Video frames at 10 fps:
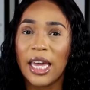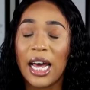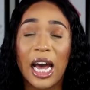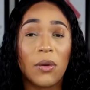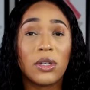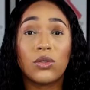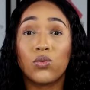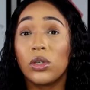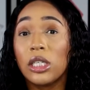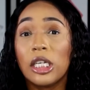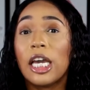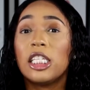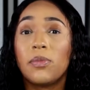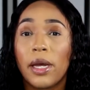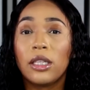And I was really
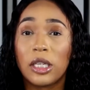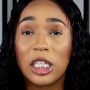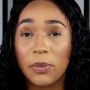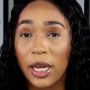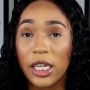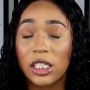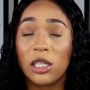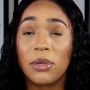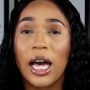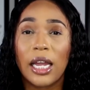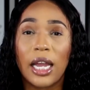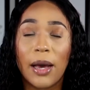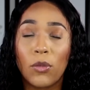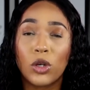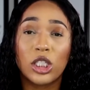expecting these pans to be a
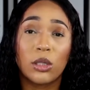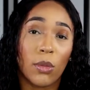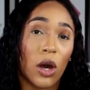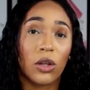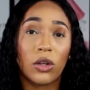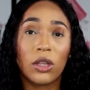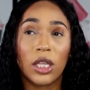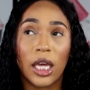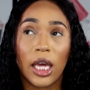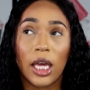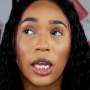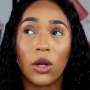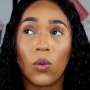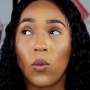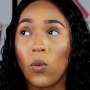lot more smaller
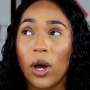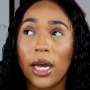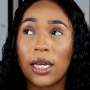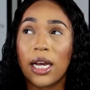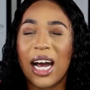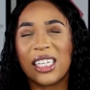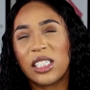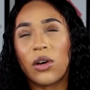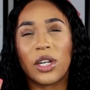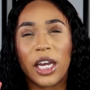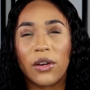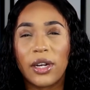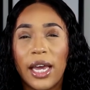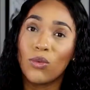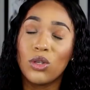than what I saw on the
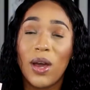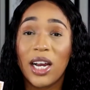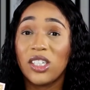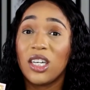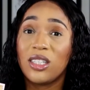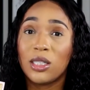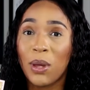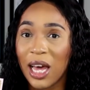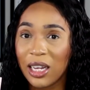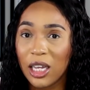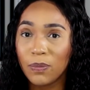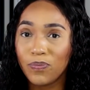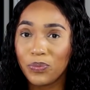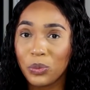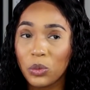internet. When you actually get this palette,
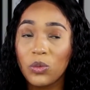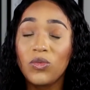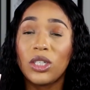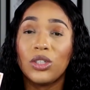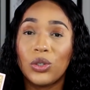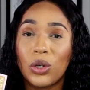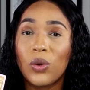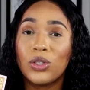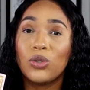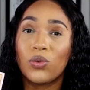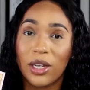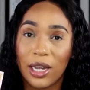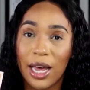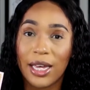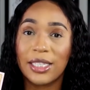you're going to
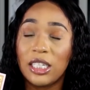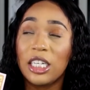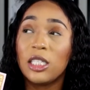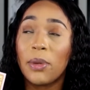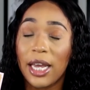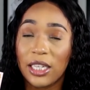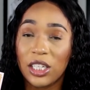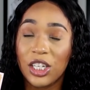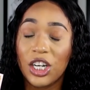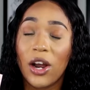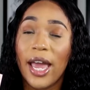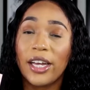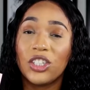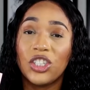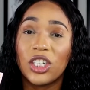realize these pans in here are
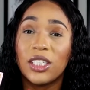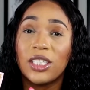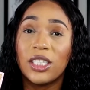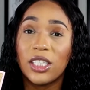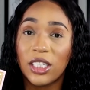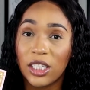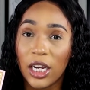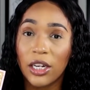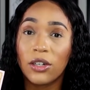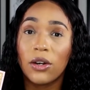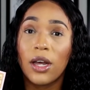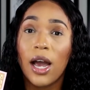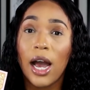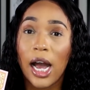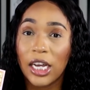actually just standard
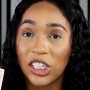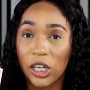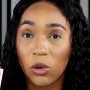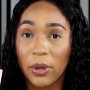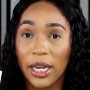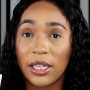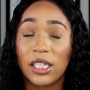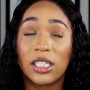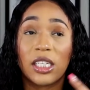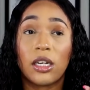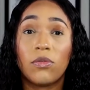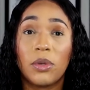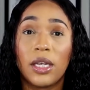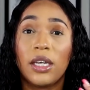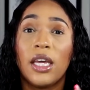eyeshadow pans instead of
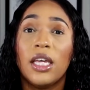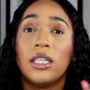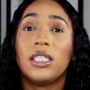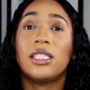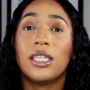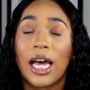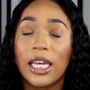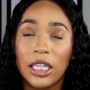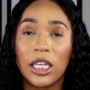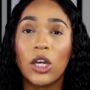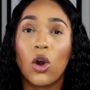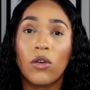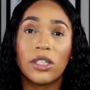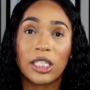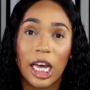being these slightly
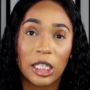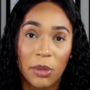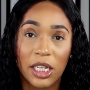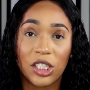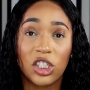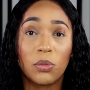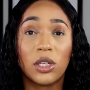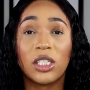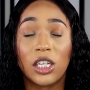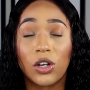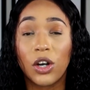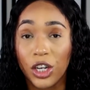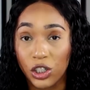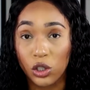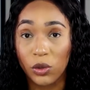oversized pans that she puts in her
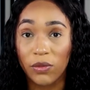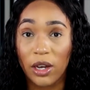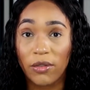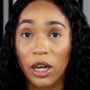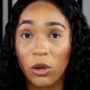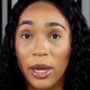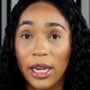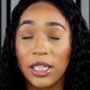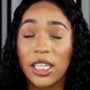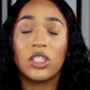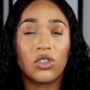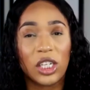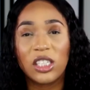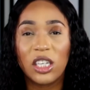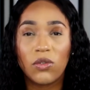$125 palettes. So
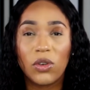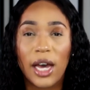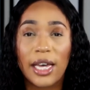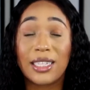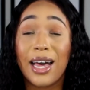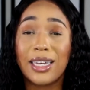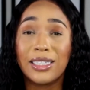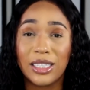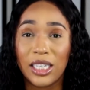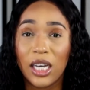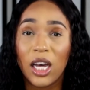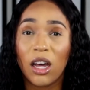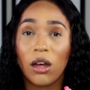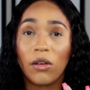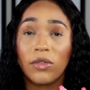just to give you guys an idea
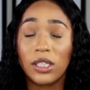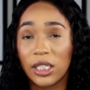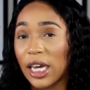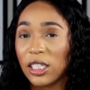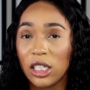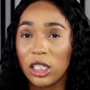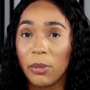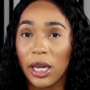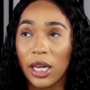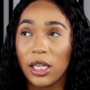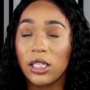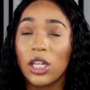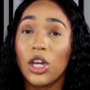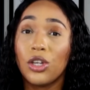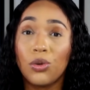of the size of these pans,
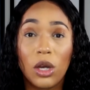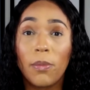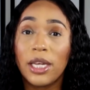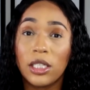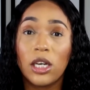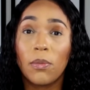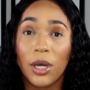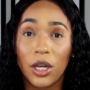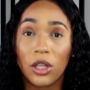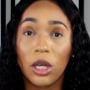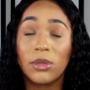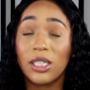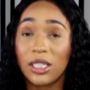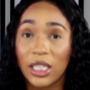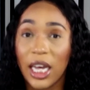you can basically compare them to
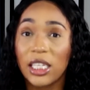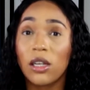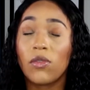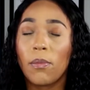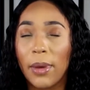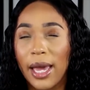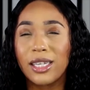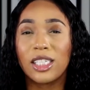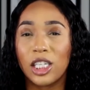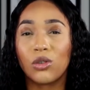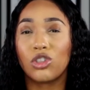the size of a MAC single